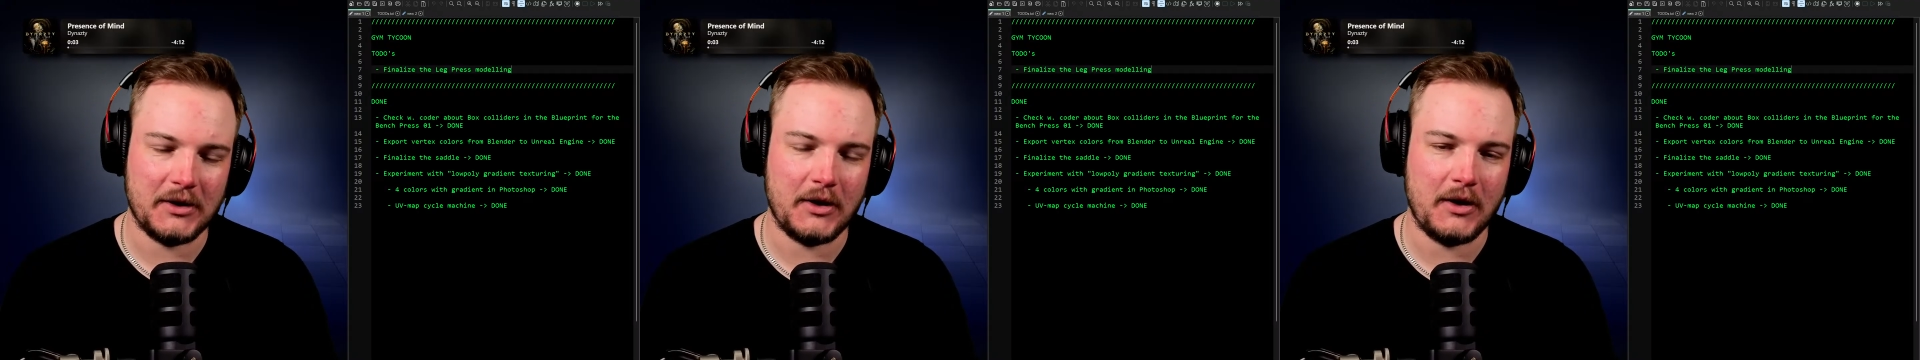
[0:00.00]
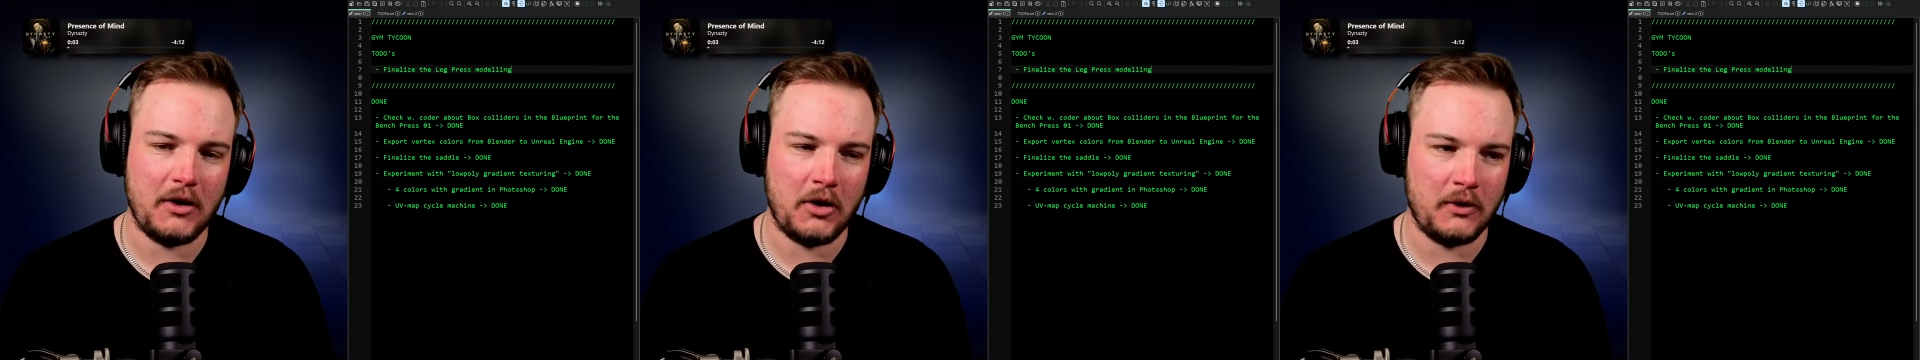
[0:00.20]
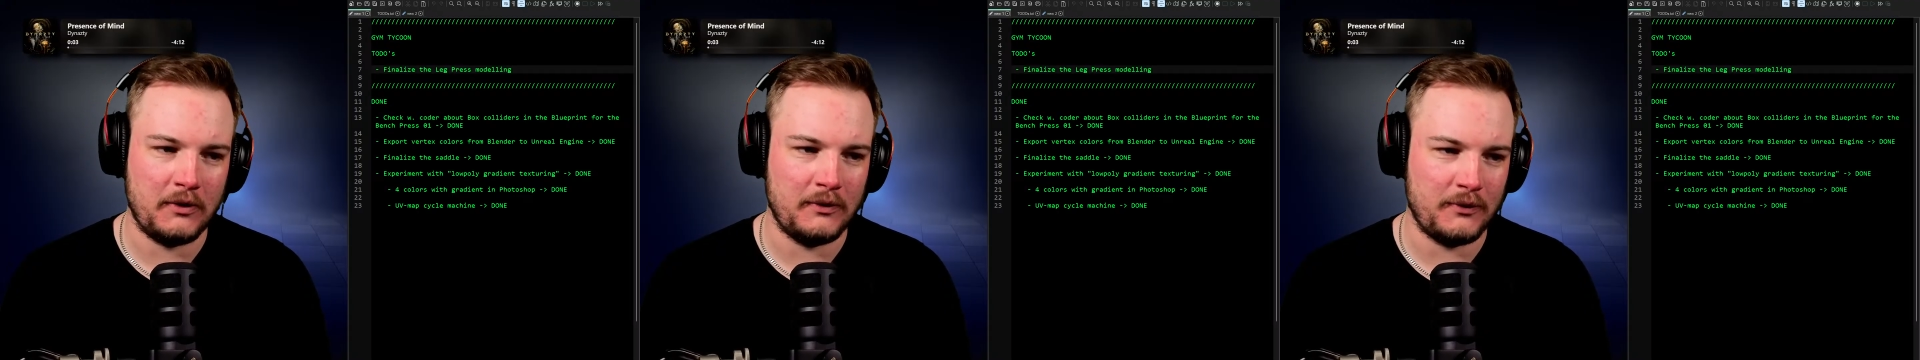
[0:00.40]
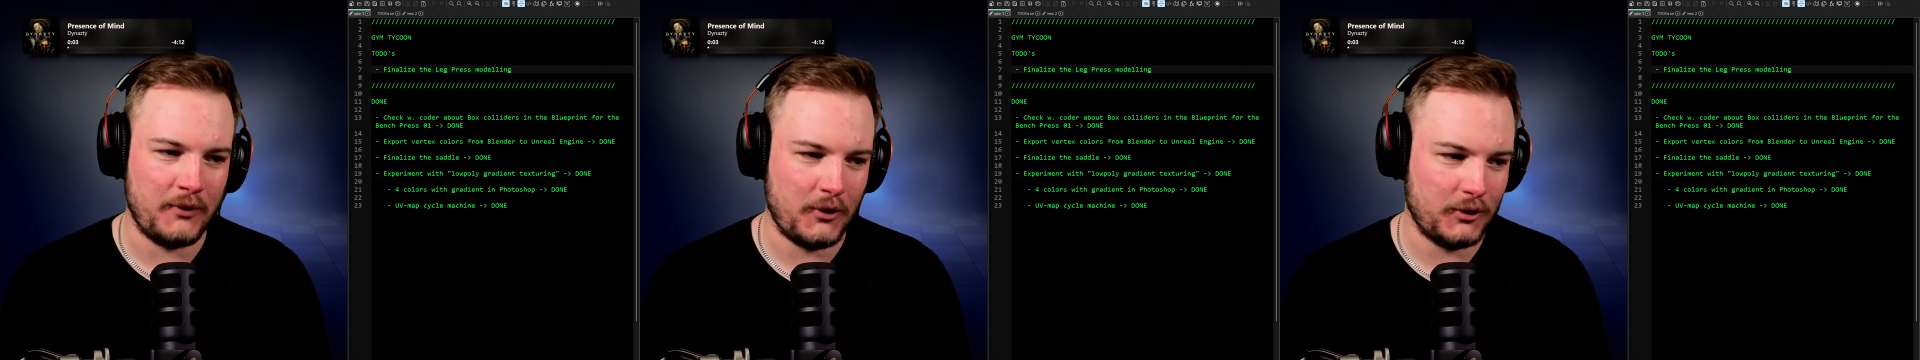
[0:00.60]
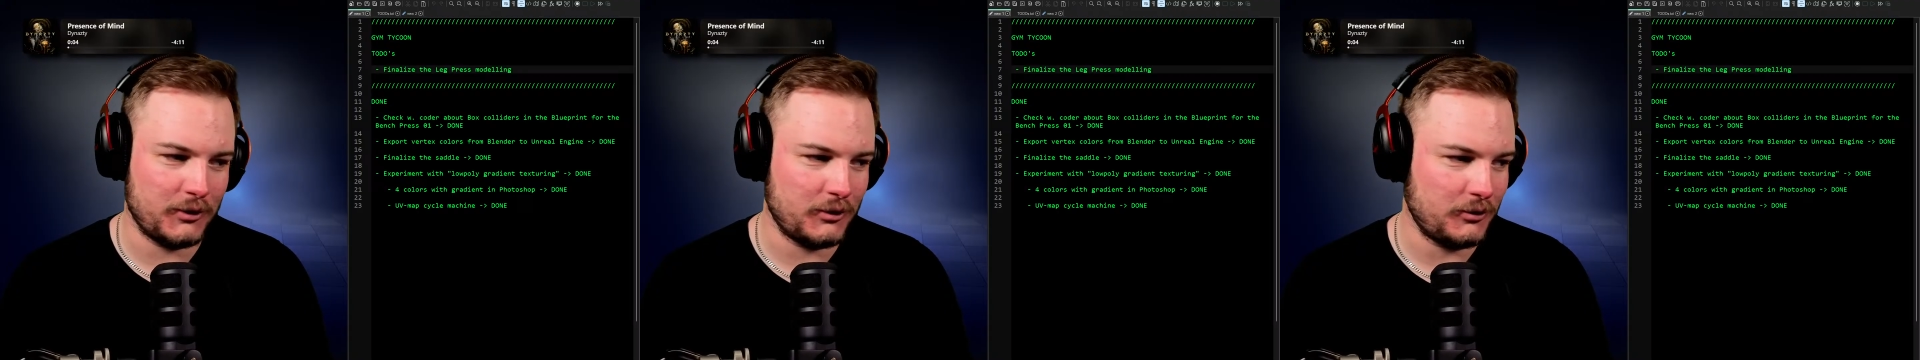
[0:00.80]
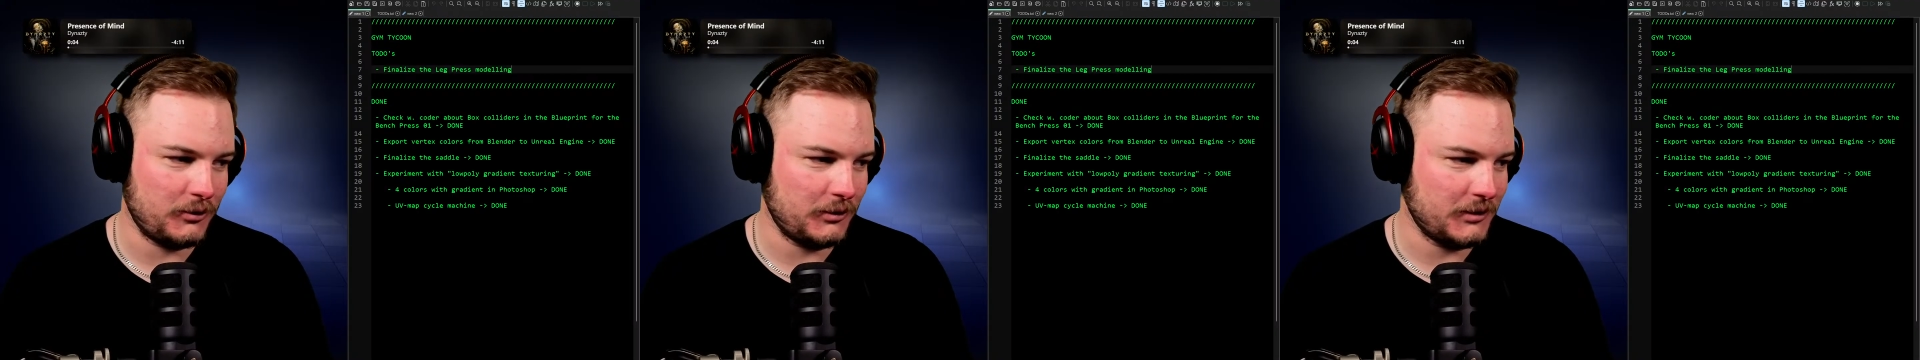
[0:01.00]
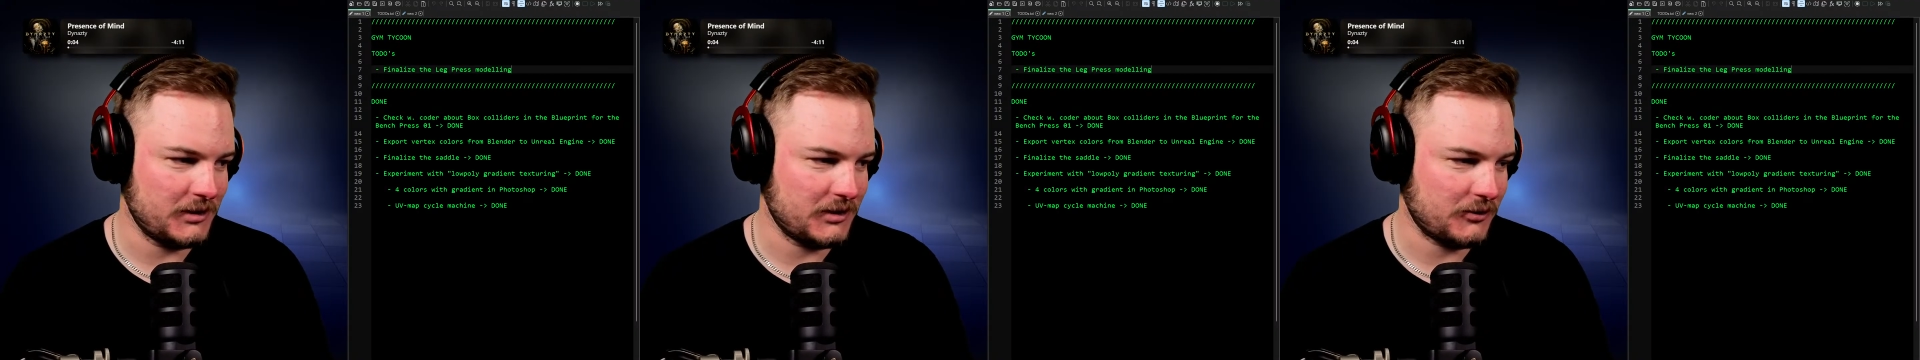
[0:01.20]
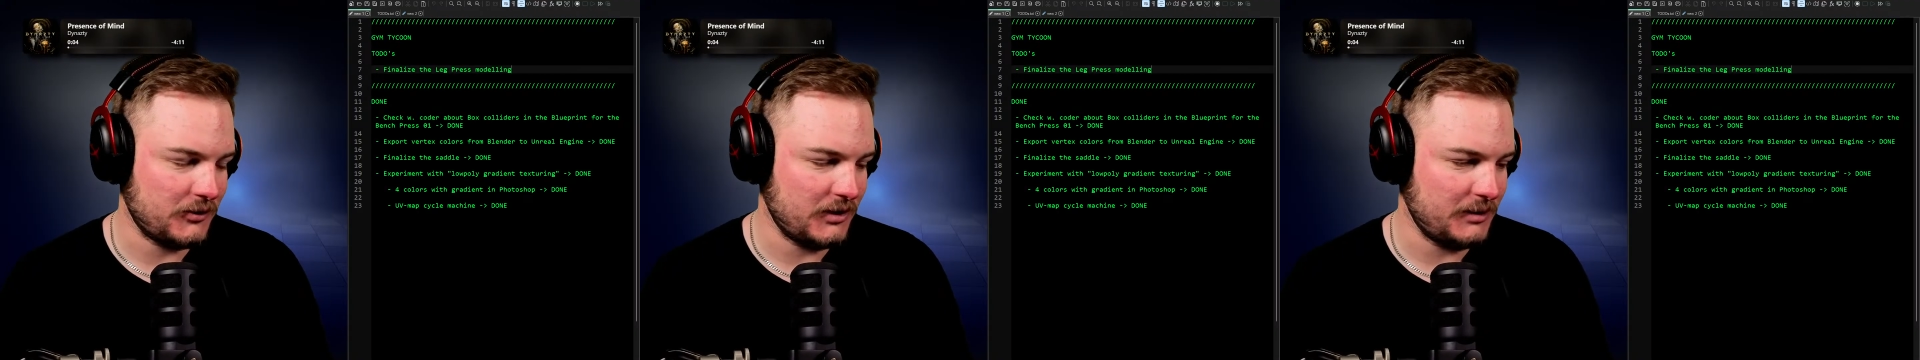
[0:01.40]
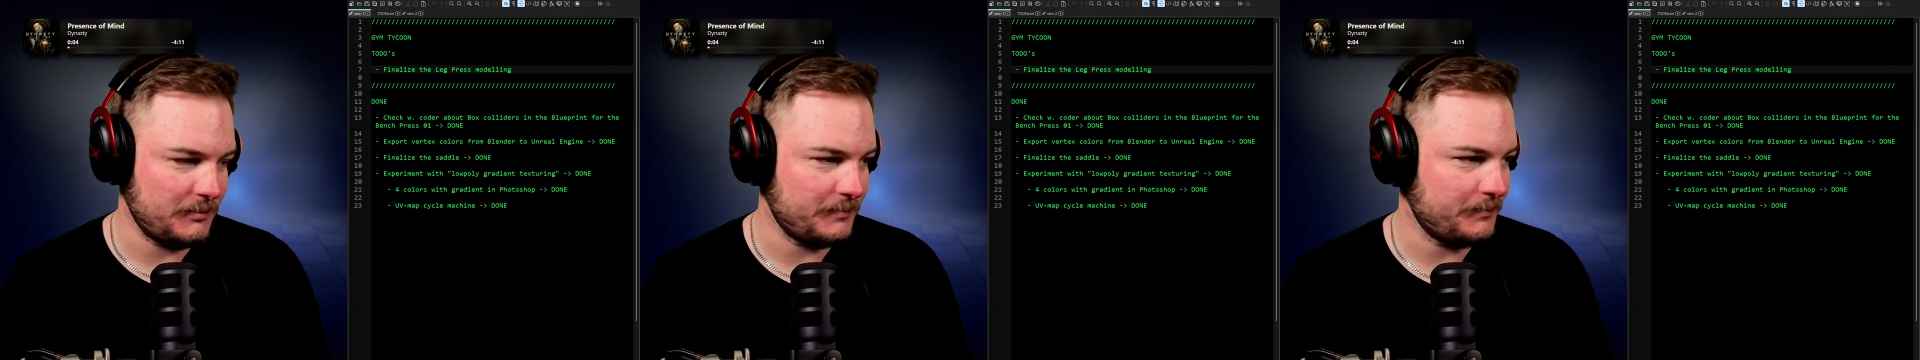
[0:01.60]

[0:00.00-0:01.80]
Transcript: on the vertical stream.